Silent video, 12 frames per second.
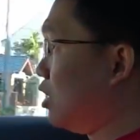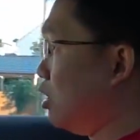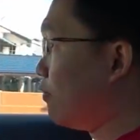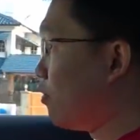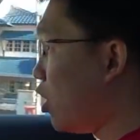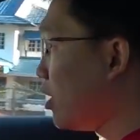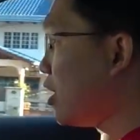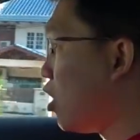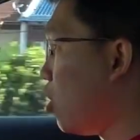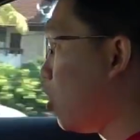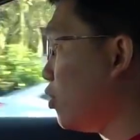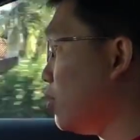You've got the
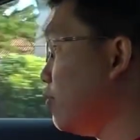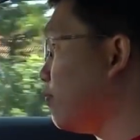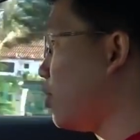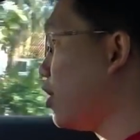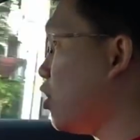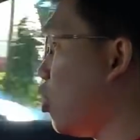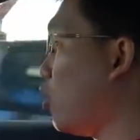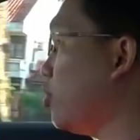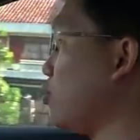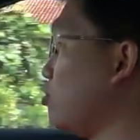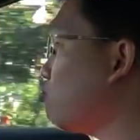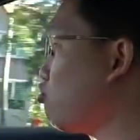
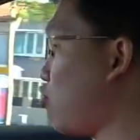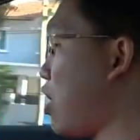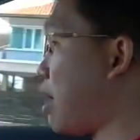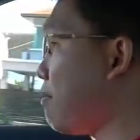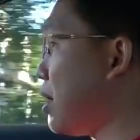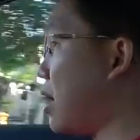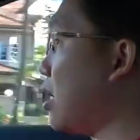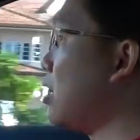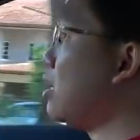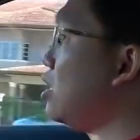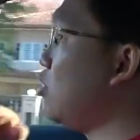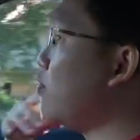audio drama,
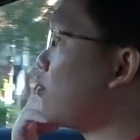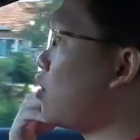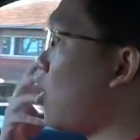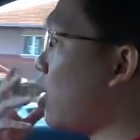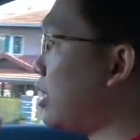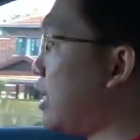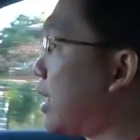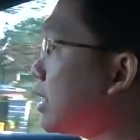you've got the